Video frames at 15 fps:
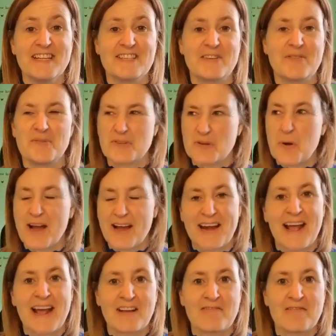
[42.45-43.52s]
So he was quite an
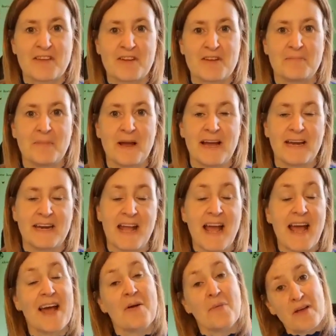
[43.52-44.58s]
angry young man.
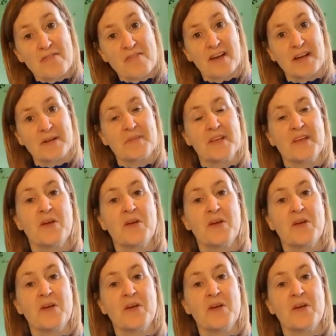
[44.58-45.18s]
However,